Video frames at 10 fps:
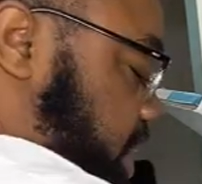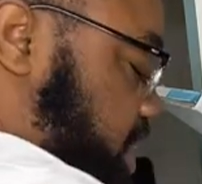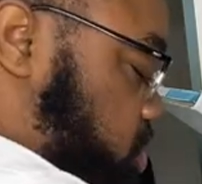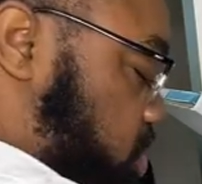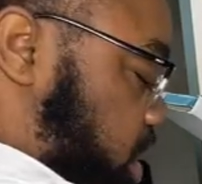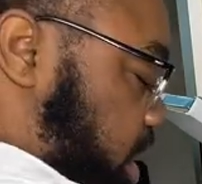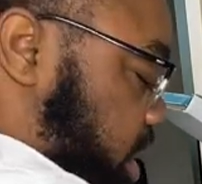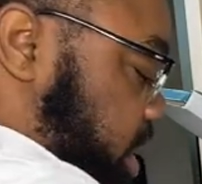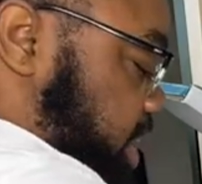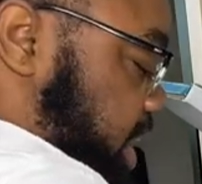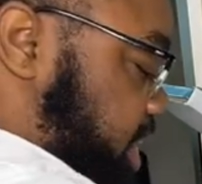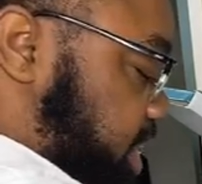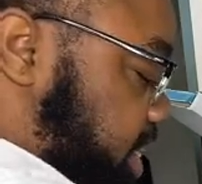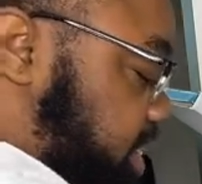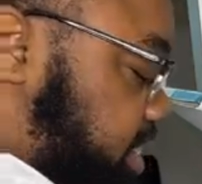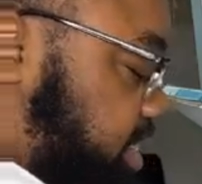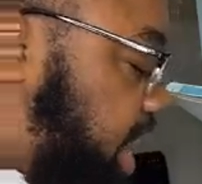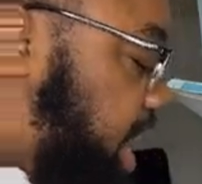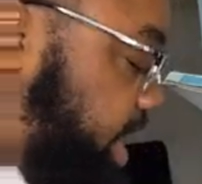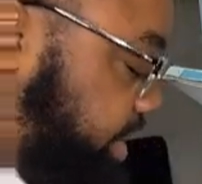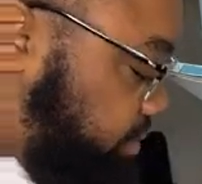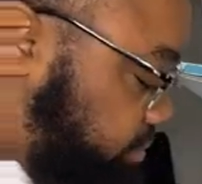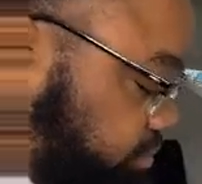to make sure that it doesn't slide.